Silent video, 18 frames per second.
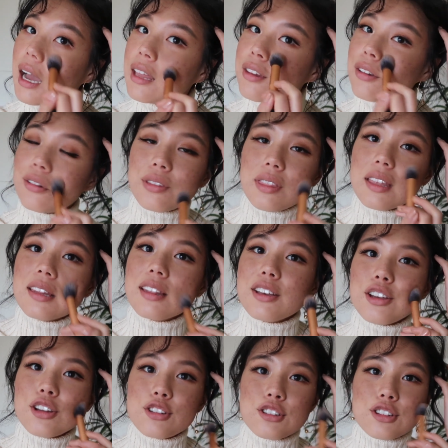I don't think
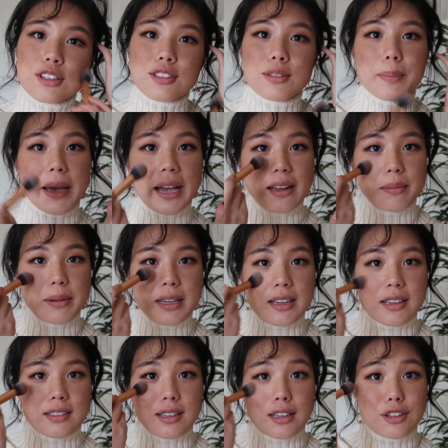the cushion is bad
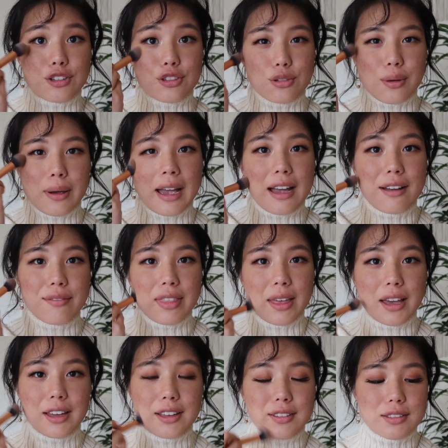because I do have
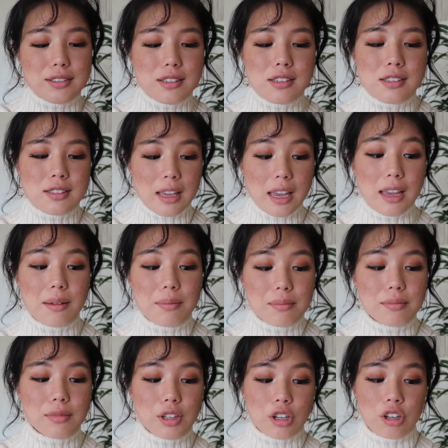that
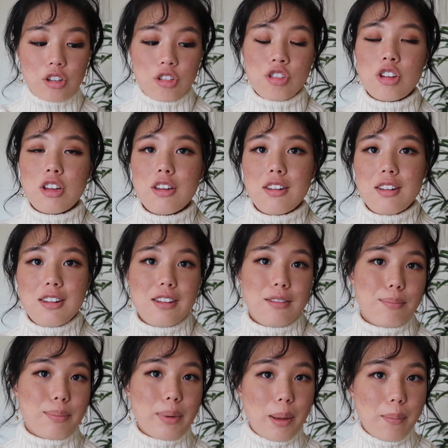same
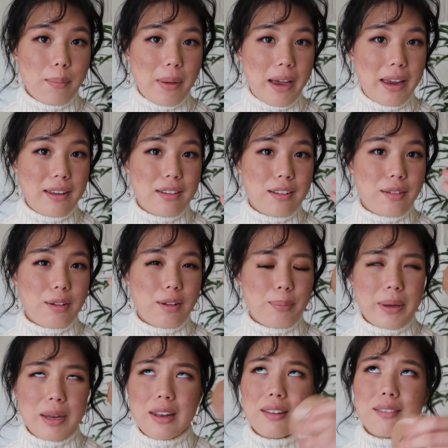cushion, but
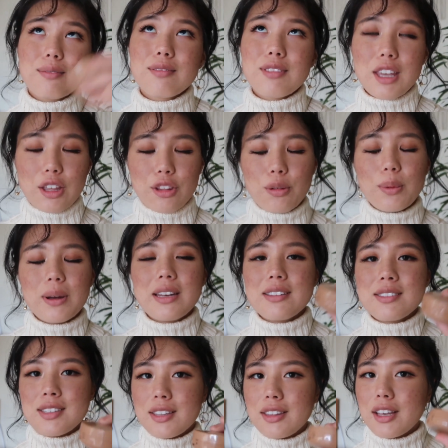the other one
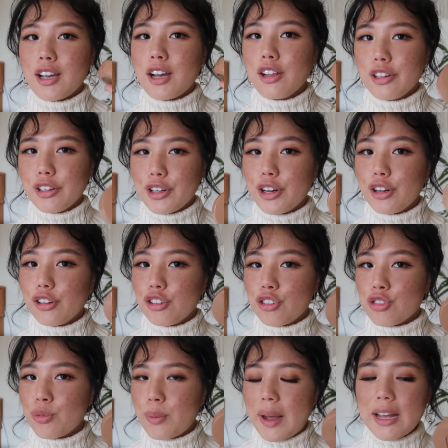is in the color
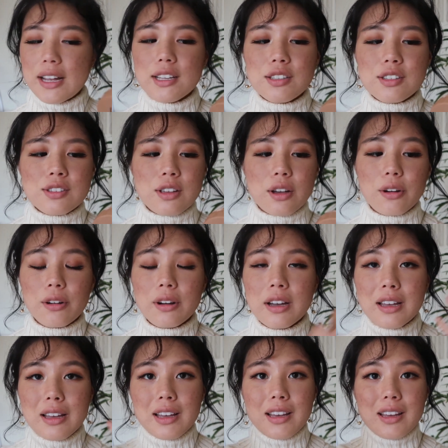Girlish Red, so
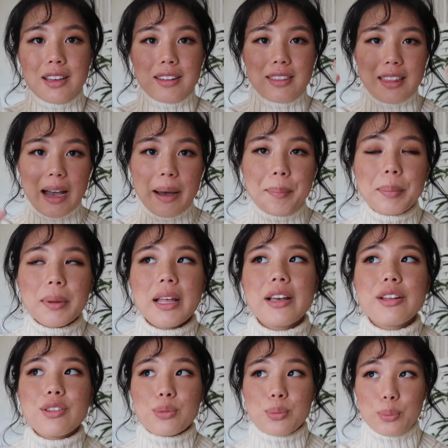that
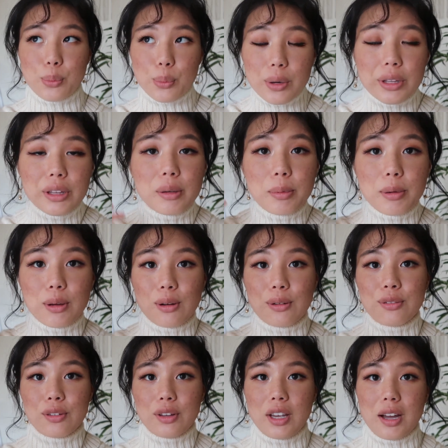blends really
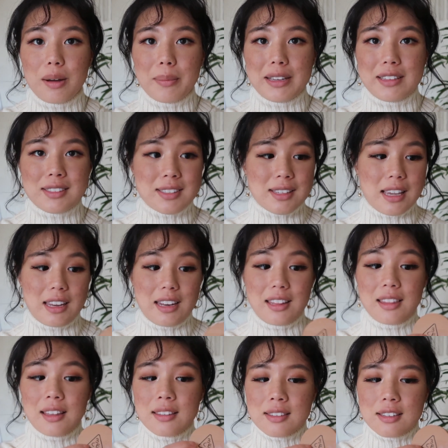beautifully on my skin,
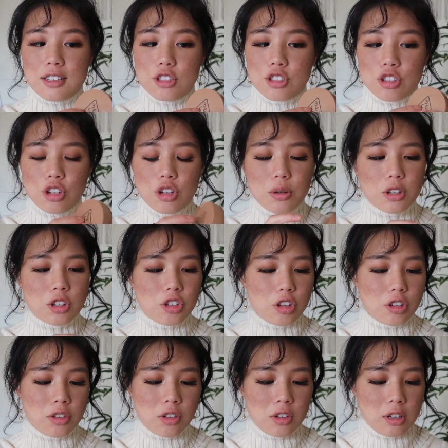and this did too. It's
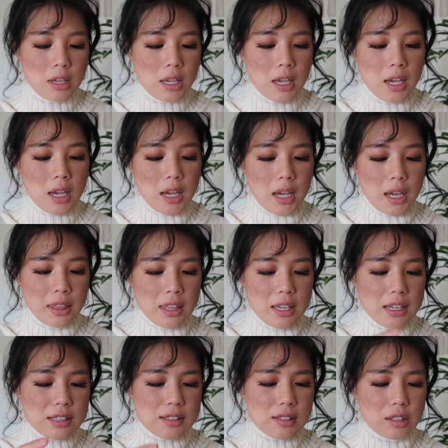just, I
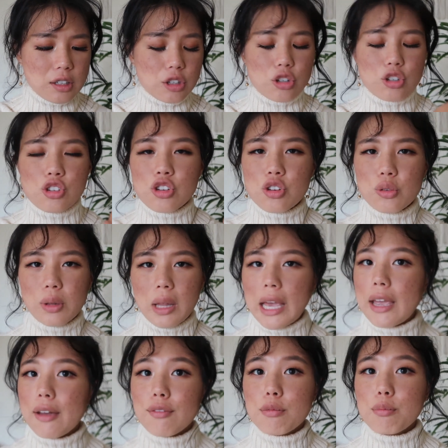think it's a little too
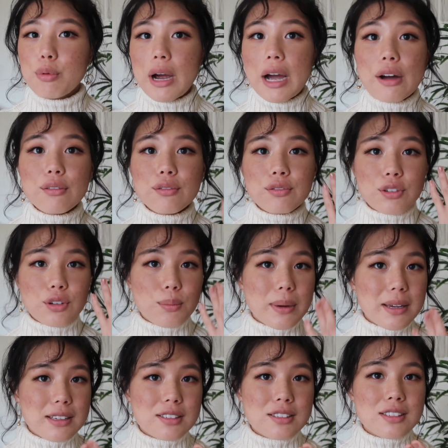light of a brown for
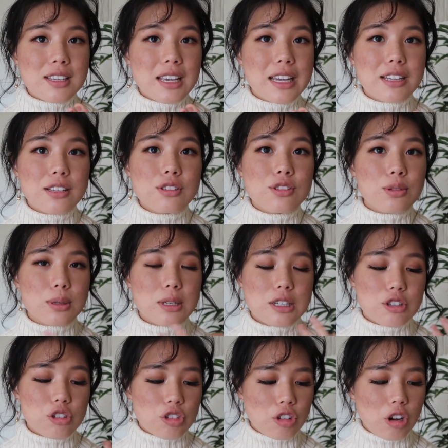my skin, so it
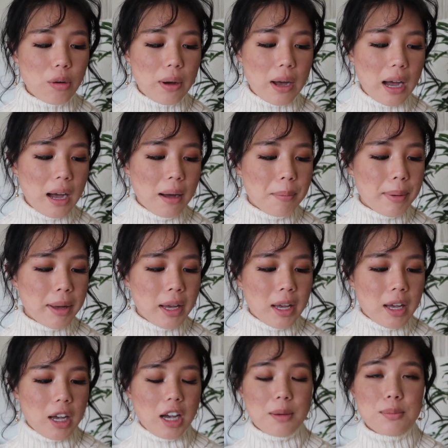didn't show up.
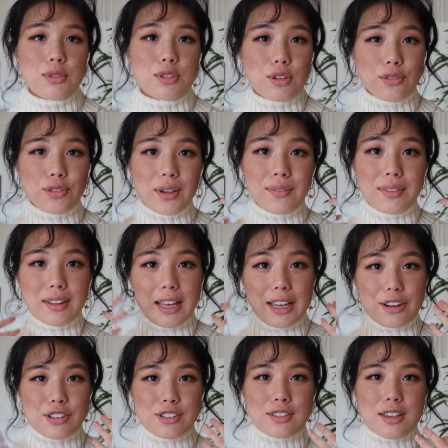So if you have a
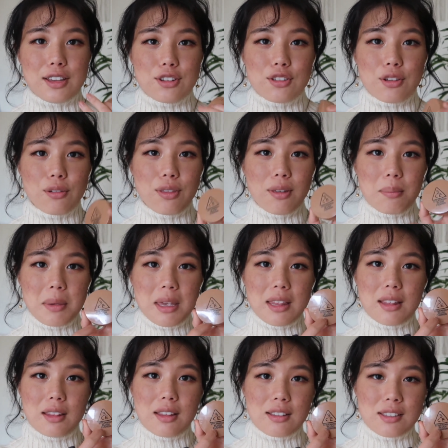lighter skin tone than
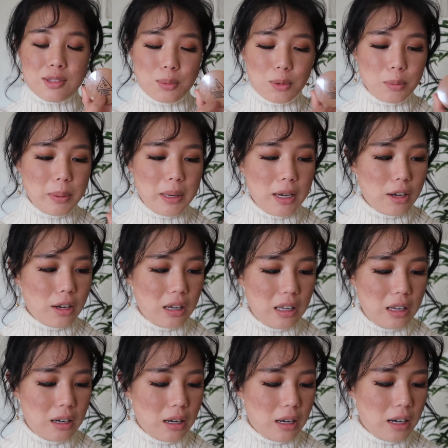me, then this will be a
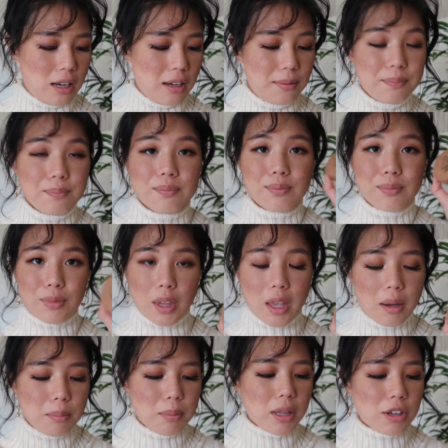good
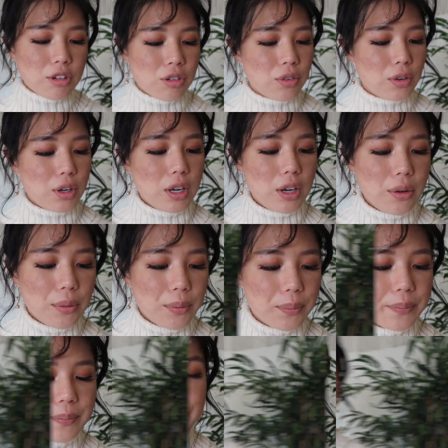blush for you.
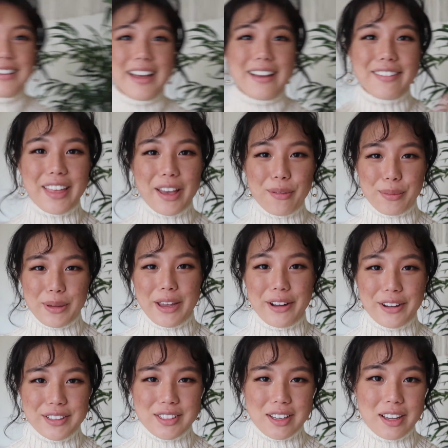All right, now that we
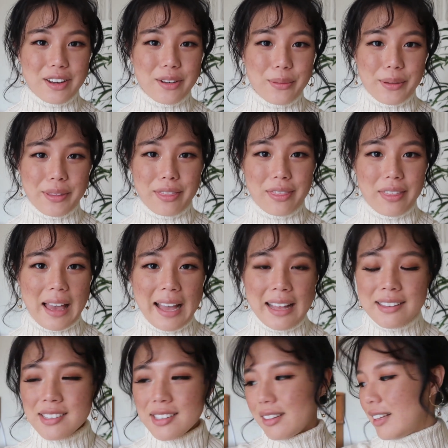are done with
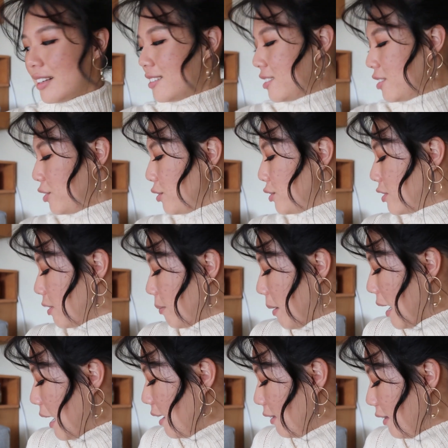that, let's do some
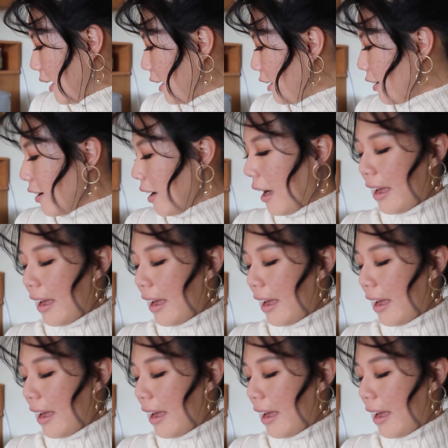highlighter.